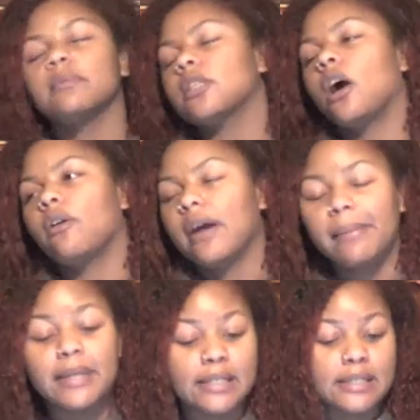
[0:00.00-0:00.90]
I'm sorry,
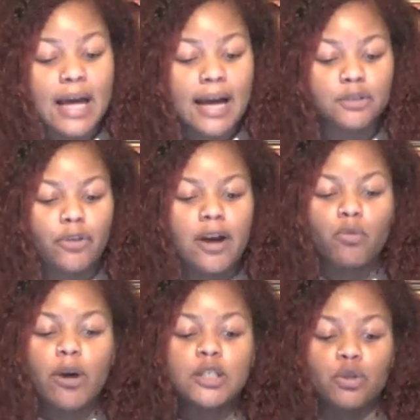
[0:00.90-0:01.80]
I'm getting
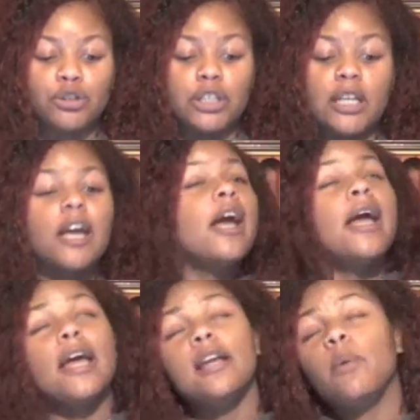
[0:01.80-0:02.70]
sidetracked, racial shit.
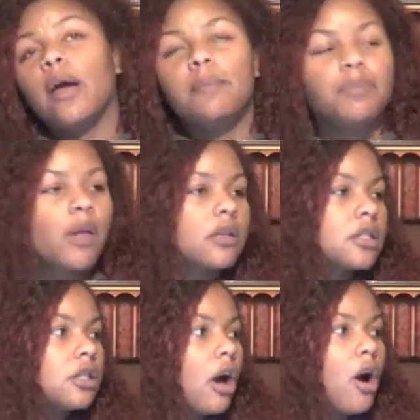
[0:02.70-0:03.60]
Anyway,
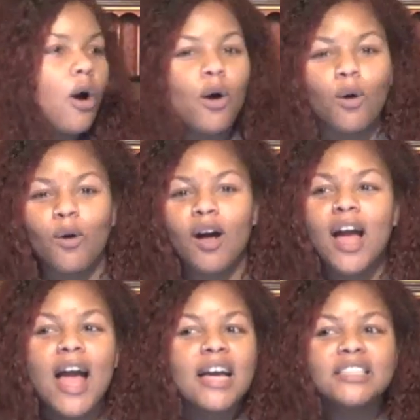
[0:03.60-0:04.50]
so
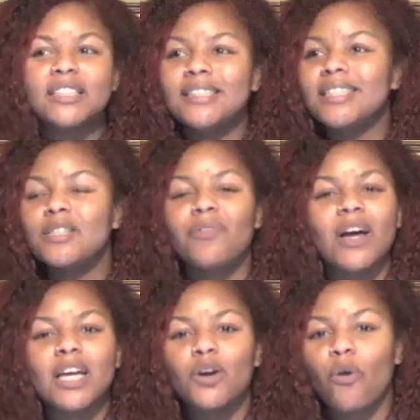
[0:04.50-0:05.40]
she's just
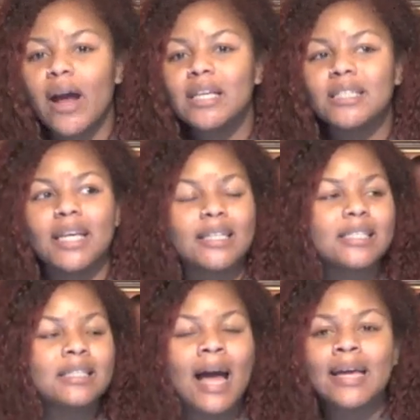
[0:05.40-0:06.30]
fucking crazy, and
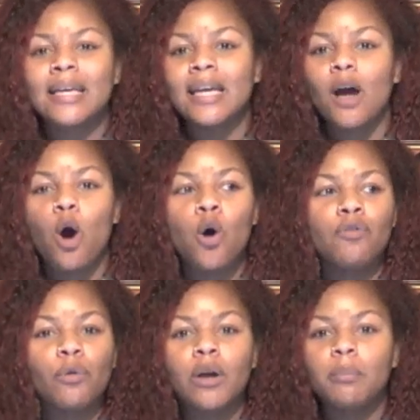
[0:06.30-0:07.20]
it's like, get
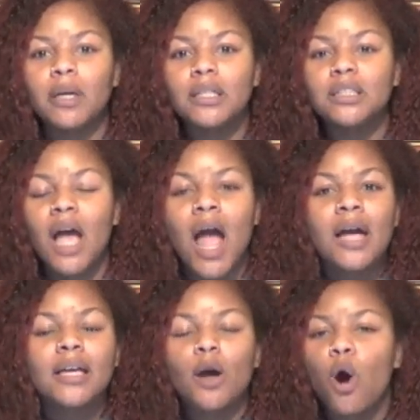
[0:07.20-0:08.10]
over it, bitch.
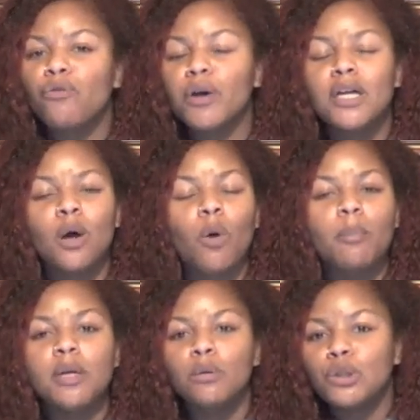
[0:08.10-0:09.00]
Get over it. He don't
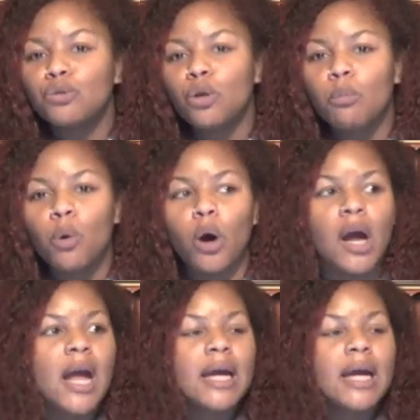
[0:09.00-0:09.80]
want to be with you no more.